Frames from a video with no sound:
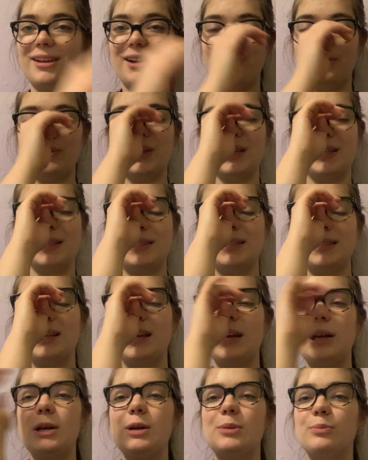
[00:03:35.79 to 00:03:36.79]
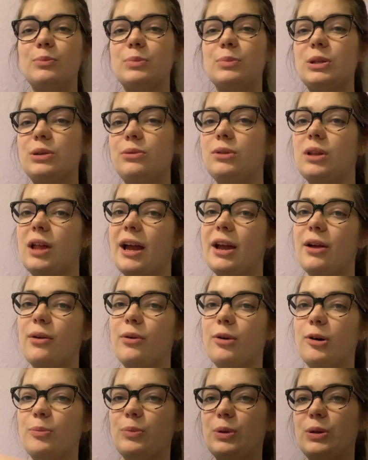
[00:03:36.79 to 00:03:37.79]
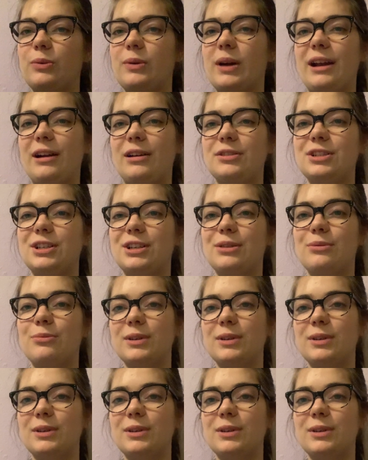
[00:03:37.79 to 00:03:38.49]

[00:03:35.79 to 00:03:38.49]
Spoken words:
of this blue light or blue energy.